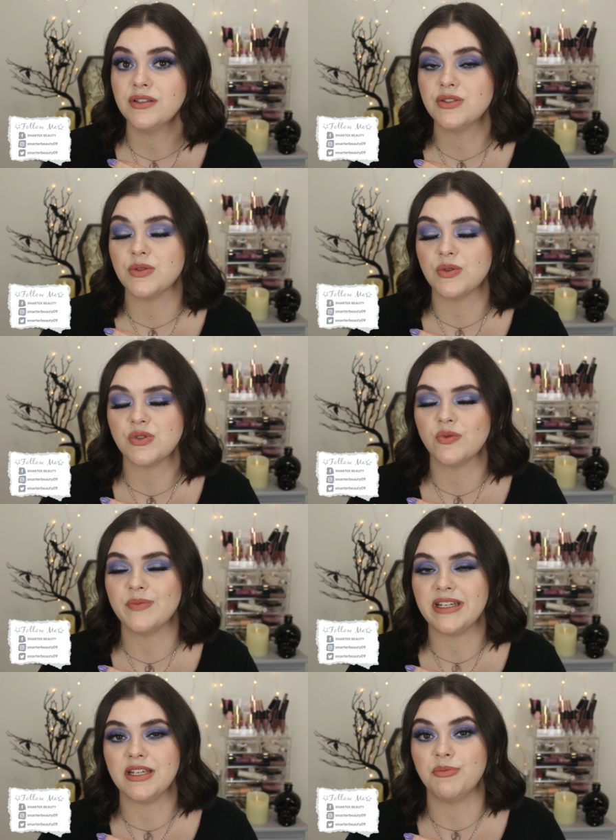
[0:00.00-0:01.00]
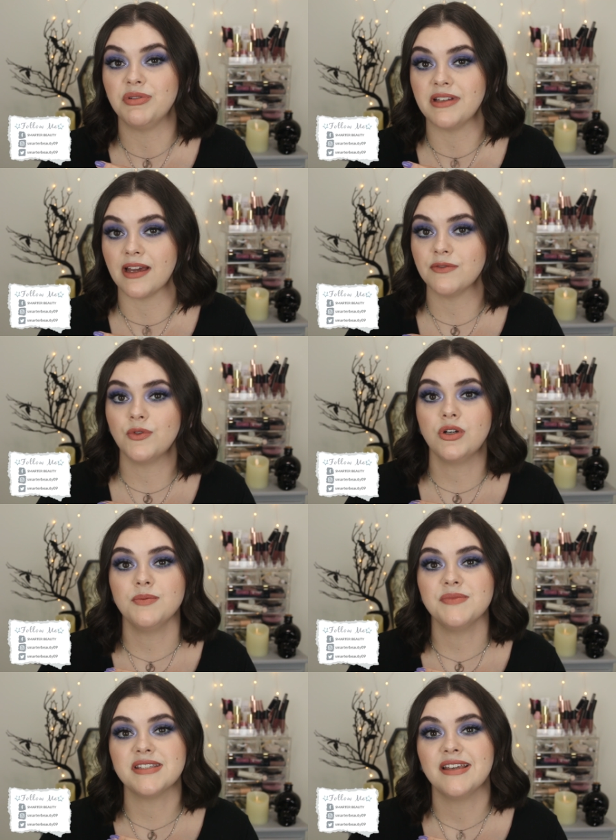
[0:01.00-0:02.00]
social media
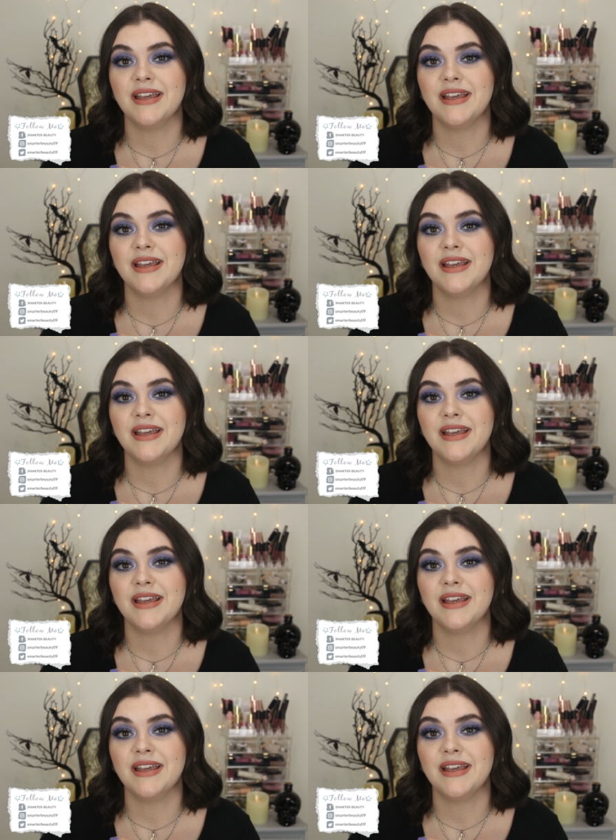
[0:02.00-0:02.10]
platforms,